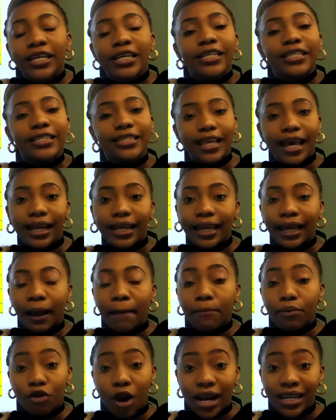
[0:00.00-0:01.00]
selling
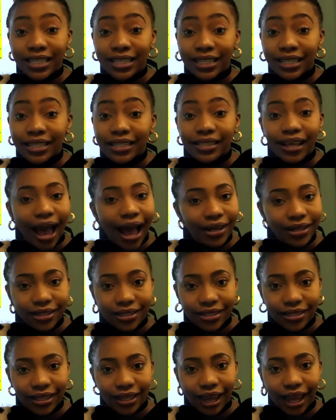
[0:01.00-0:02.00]
prices added
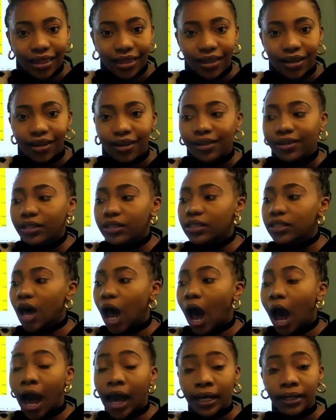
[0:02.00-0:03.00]
together
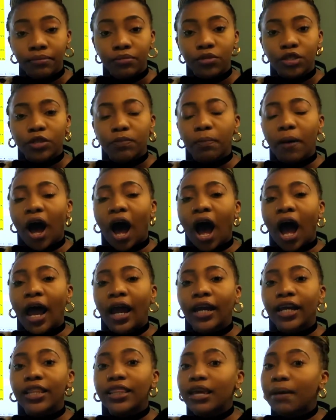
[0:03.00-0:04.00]
times by
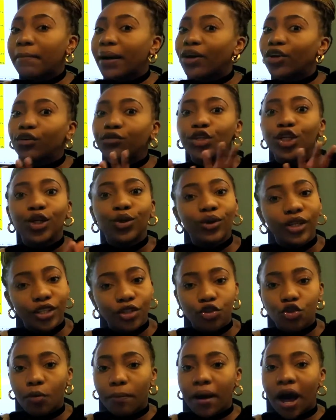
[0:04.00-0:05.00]
the amount of units
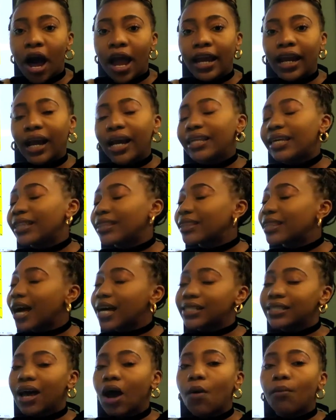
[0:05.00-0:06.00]
you're buying, and
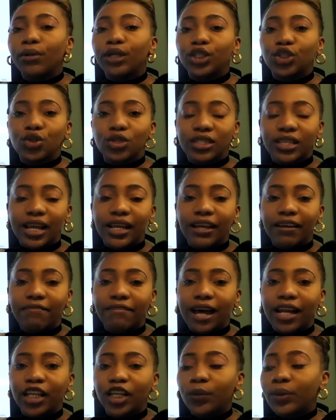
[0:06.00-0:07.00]
that's how much your selling
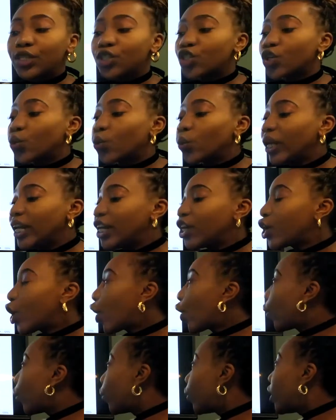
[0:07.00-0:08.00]
value is. So we
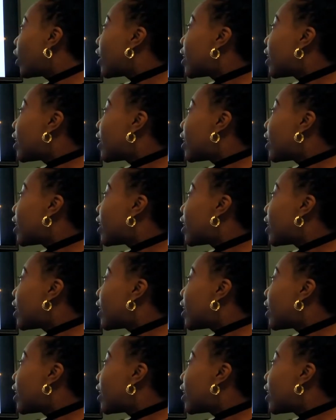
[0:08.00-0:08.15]
know